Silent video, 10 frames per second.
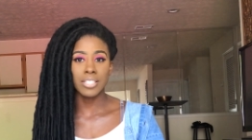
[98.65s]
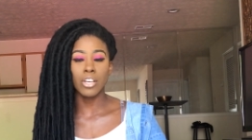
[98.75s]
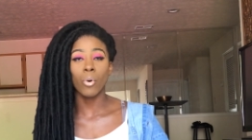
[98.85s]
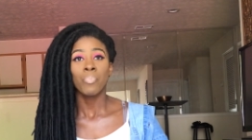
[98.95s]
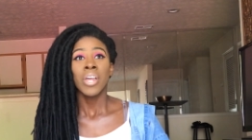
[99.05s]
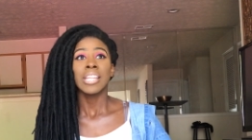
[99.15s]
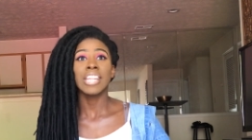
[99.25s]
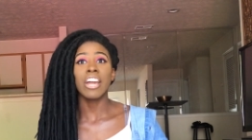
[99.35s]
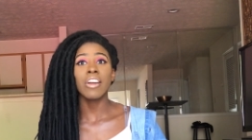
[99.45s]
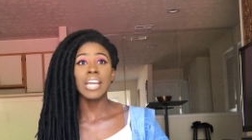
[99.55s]
So
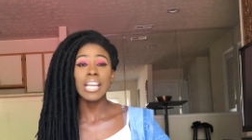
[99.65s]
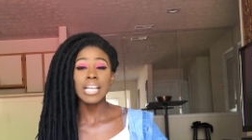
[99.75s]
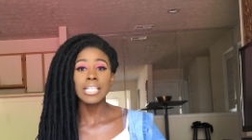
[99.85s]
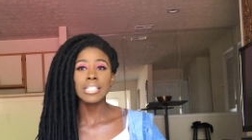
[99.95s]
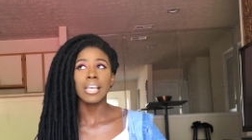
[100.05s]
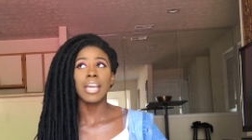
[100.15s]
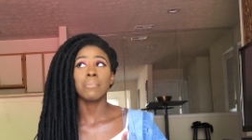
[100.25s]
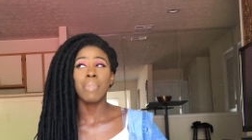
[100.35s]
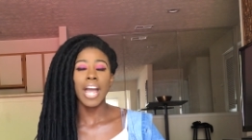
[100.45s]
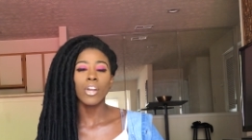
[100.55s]
there is,
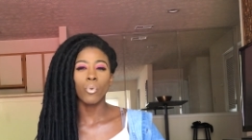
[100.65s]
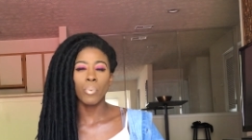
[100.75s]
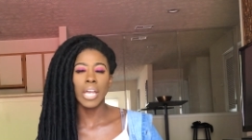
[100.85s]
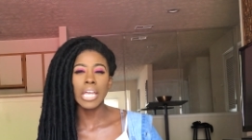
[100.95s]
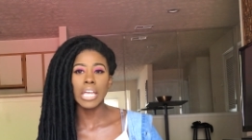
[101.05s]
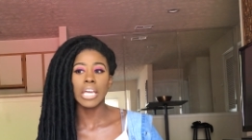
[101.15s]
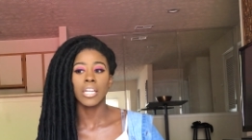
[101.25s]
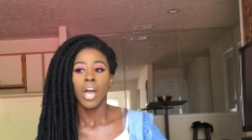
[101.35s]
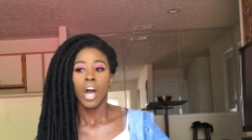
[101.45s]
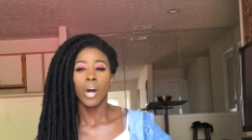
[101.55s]
in my
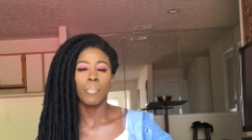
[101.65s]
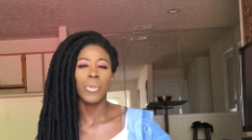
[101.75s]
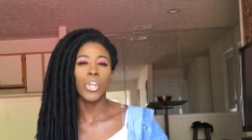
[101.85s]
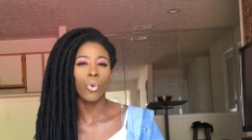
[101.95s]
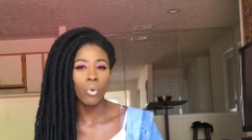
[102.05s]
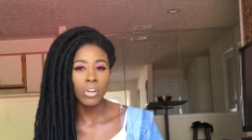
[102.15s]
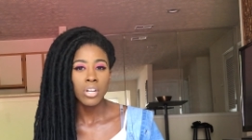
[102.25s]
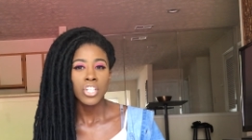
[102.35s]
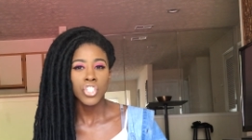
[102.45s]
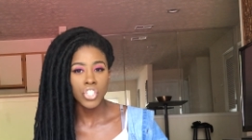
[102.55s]
opinion, a pure
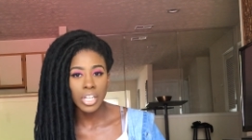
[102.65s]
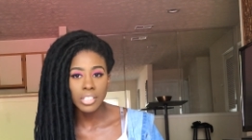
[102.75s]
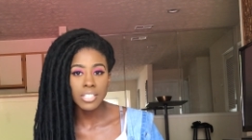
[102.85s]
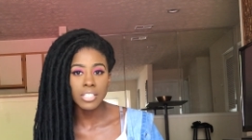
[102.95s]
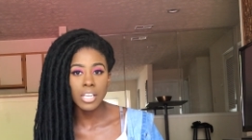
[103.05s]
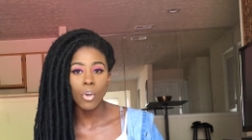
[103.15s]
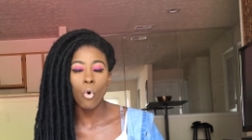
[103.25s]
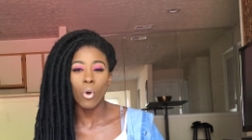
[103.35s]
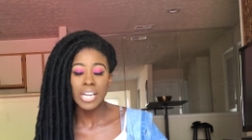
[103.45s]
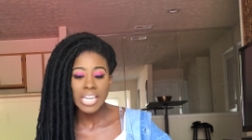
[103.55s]
jealousy
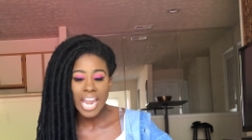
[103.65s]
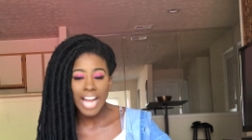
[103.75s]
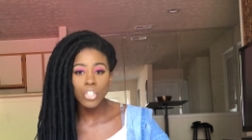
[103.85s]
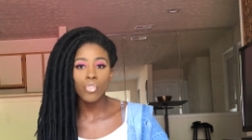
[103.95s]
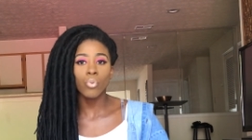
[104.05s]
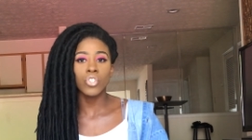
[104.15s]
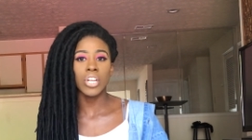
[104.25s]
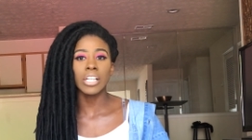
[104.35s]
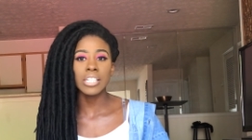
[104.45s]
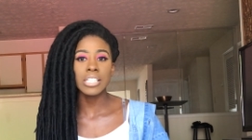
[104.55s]
or natural
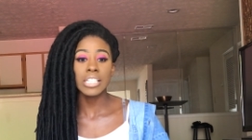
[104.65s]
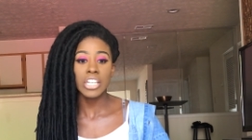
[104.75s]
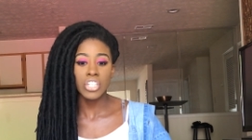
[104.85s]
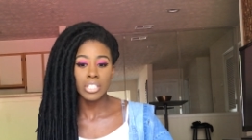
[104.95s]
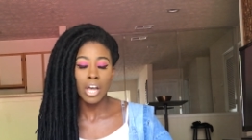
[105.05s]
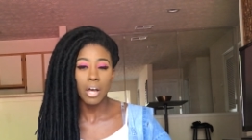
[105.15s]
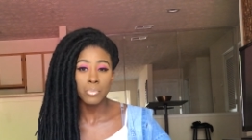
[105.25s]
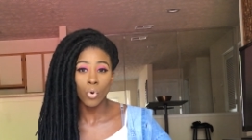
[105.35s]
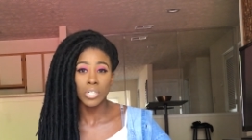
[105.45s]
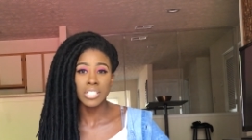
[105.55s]
jealousy that just
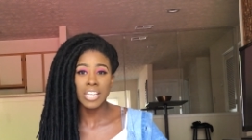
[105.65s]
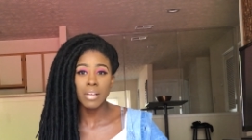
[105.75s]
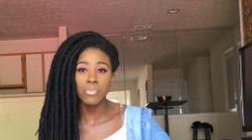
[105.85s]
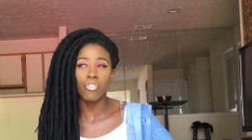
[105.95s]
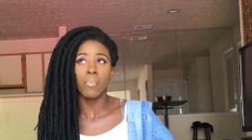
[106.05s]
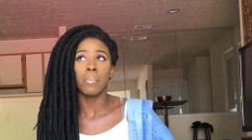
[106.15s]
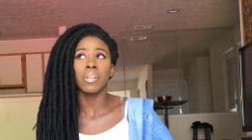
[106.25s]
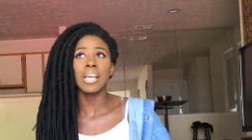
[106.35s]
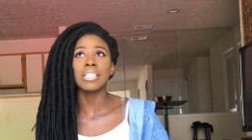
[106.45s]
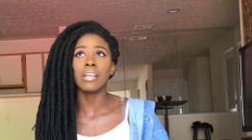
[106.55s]
comes or stems from a
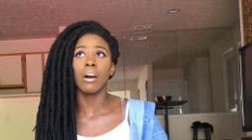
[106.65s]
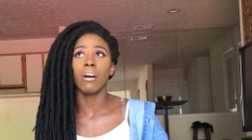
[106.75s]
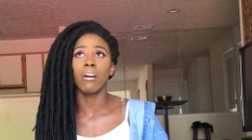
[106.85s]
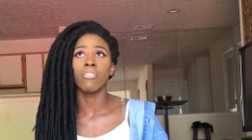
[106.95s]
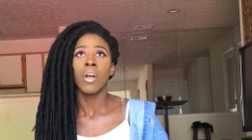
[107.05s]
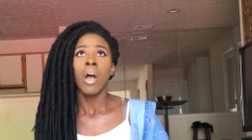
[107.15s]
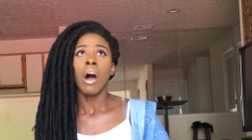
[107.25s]
place of